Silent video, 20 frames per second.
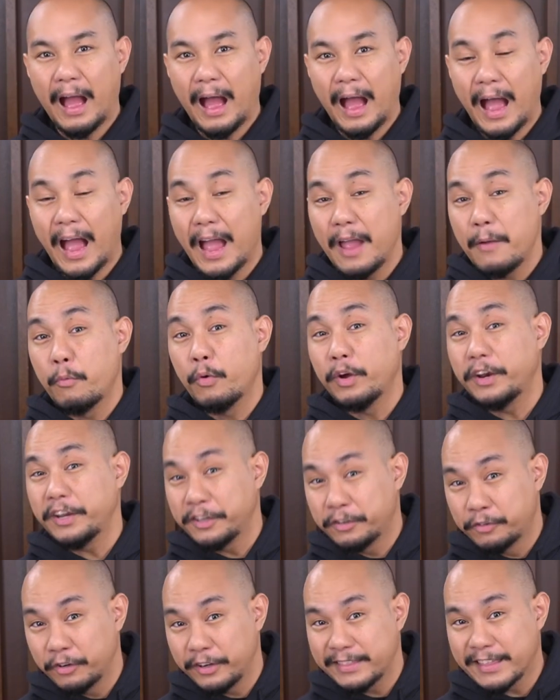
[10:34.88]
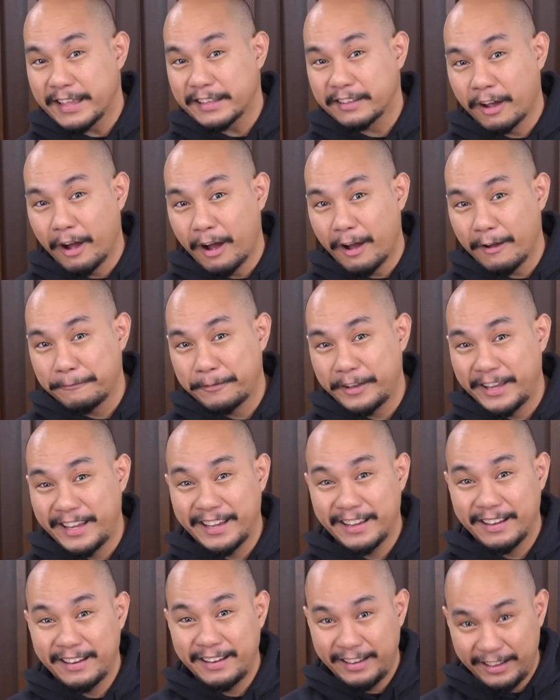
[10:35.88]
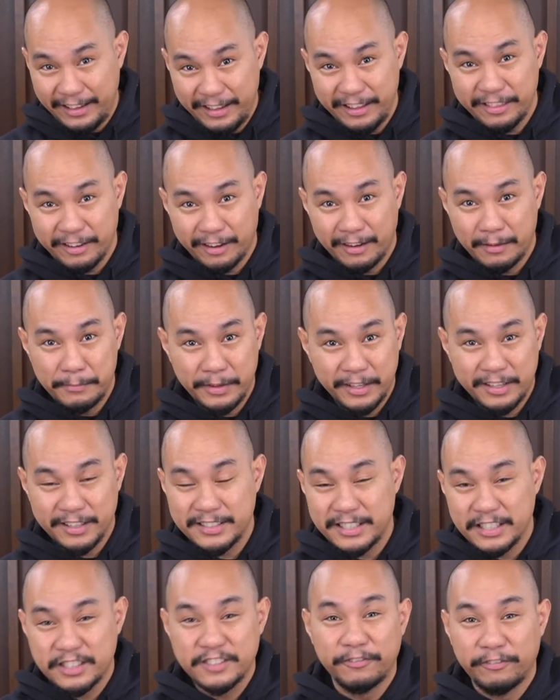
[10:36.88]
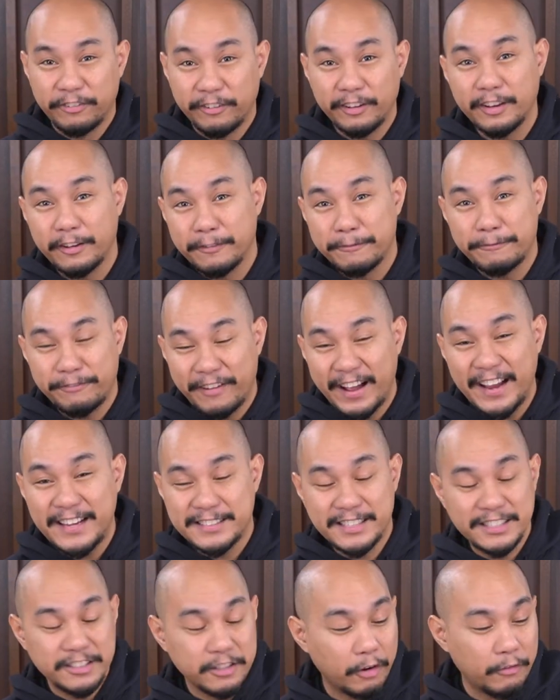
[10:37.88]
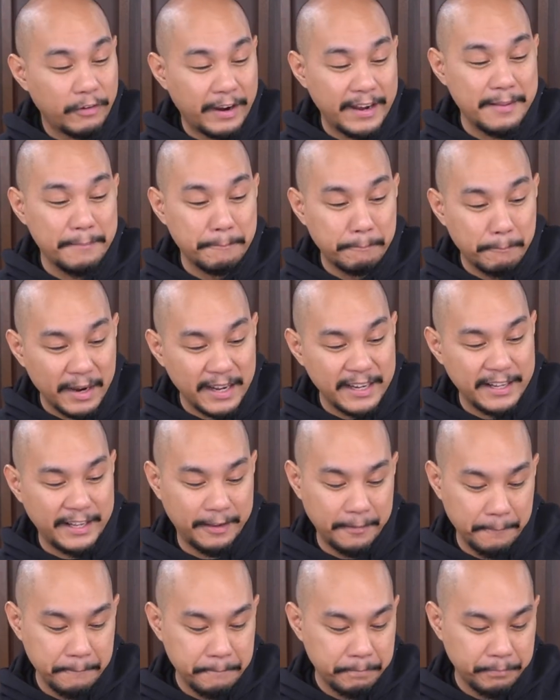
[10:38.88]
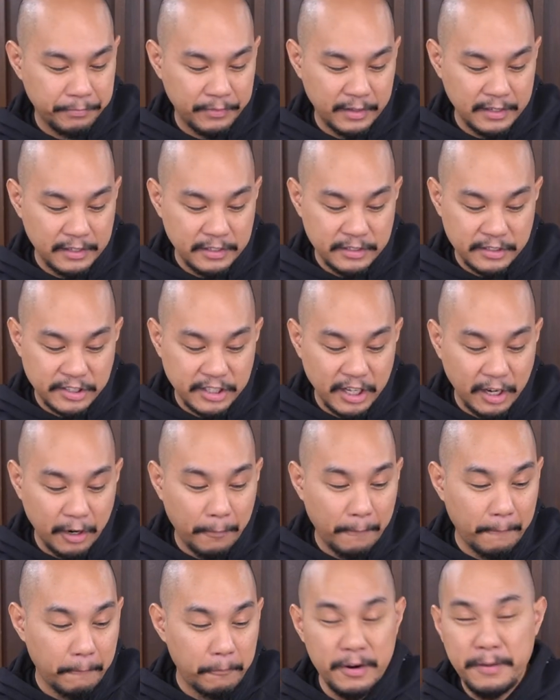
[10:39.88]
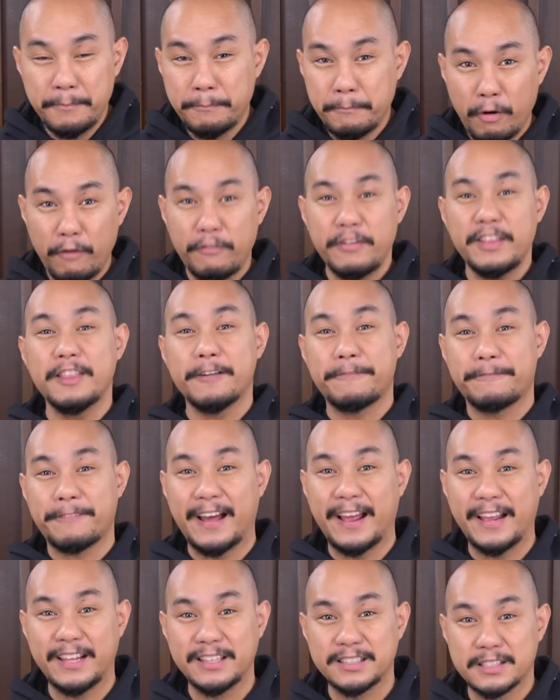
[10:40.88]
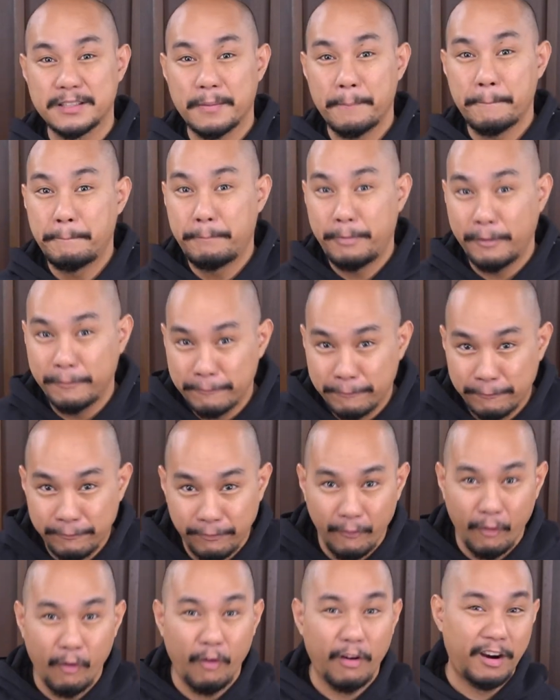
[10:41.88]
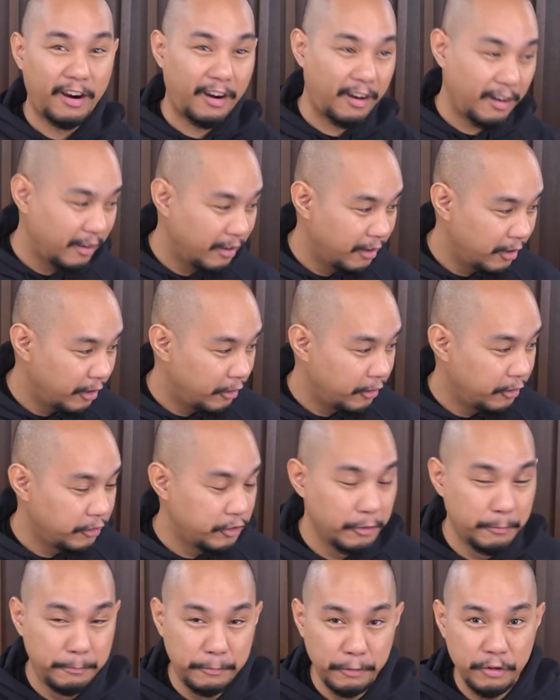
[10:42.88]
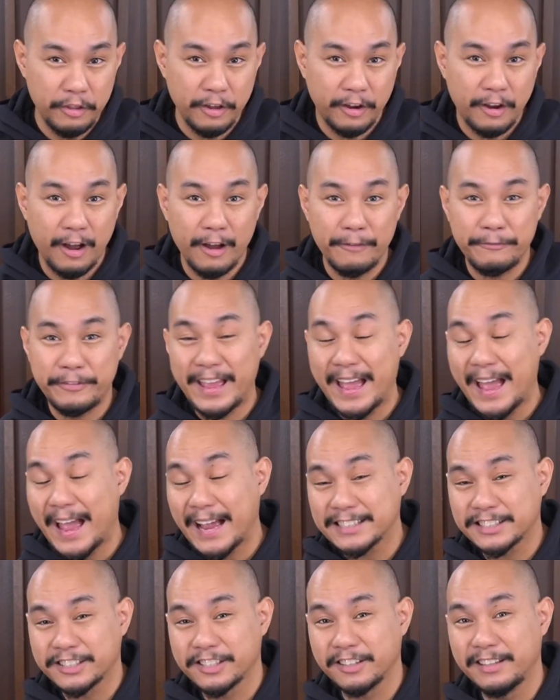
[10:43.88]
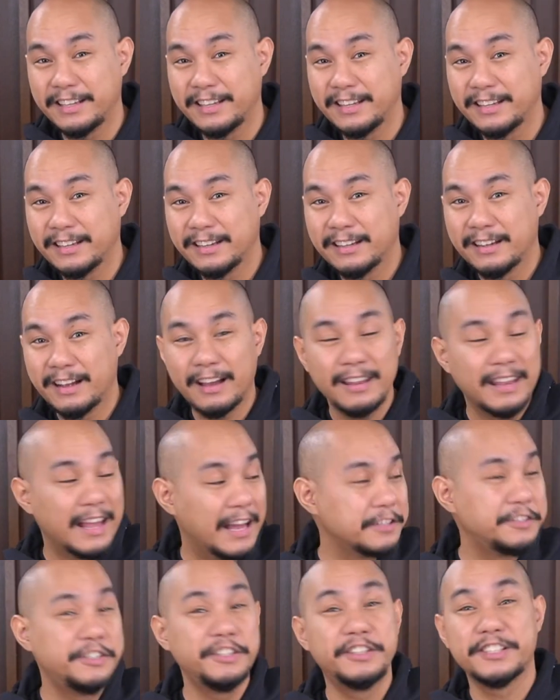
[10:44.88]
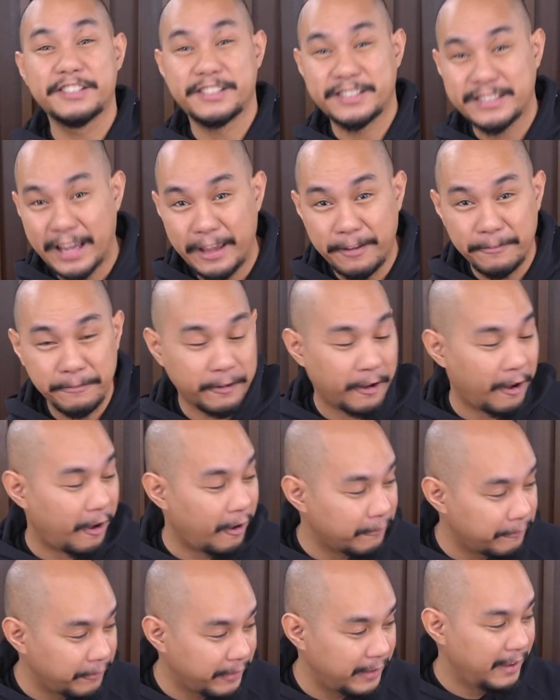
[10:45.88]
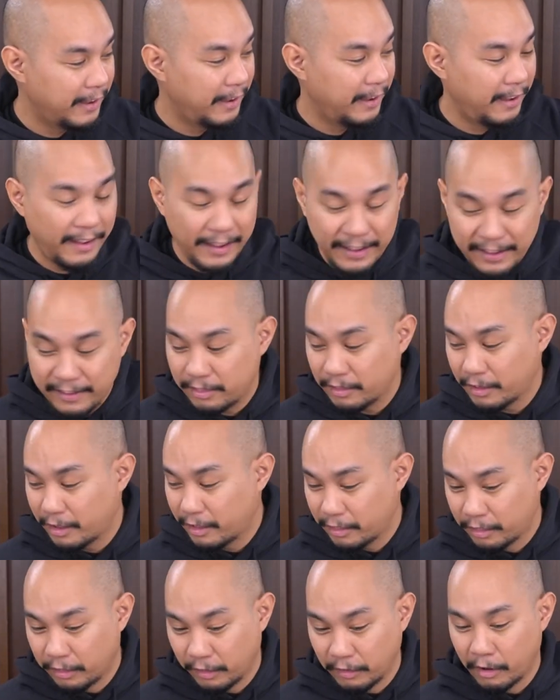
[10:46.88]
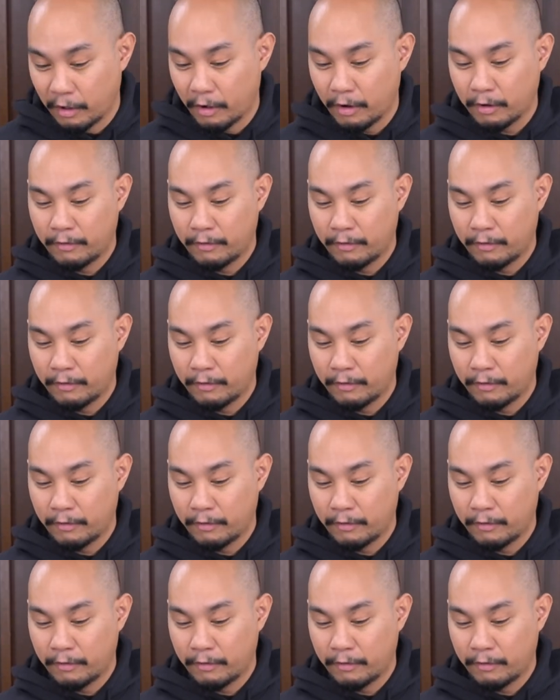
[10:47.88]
I wouldn't drink that coffee either because it's full of fines. It's already muddy. So removing the fines before you brew the coffee actually allows you to save coffee in the long